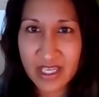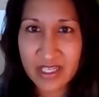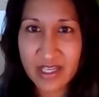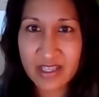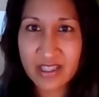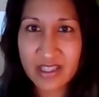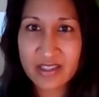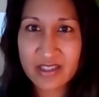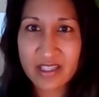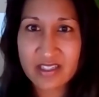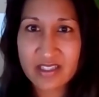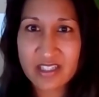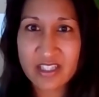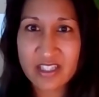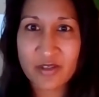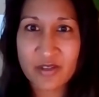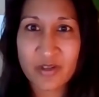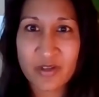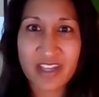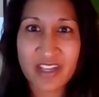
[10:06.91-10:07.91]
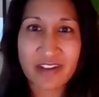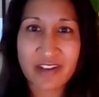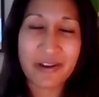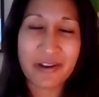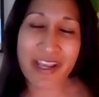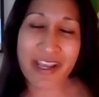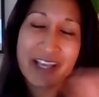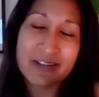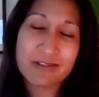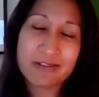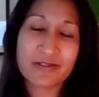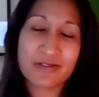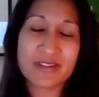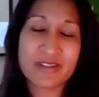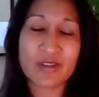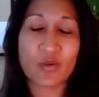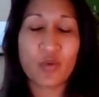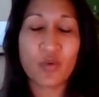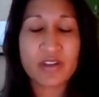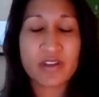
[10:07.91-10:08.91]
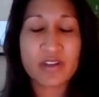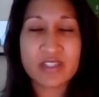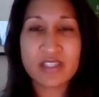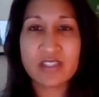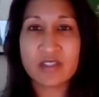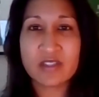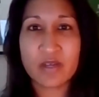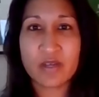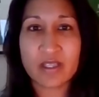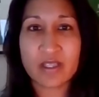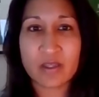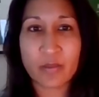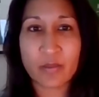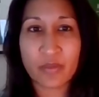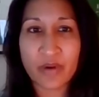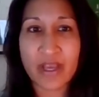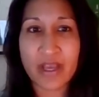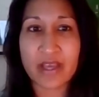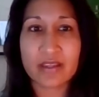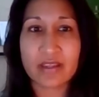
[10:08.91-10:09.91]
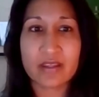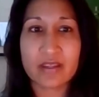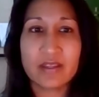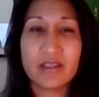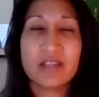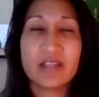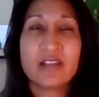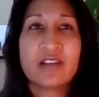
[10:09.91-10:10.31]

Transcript: And I think that she showed it in her answers and the work she's doing and the breadth.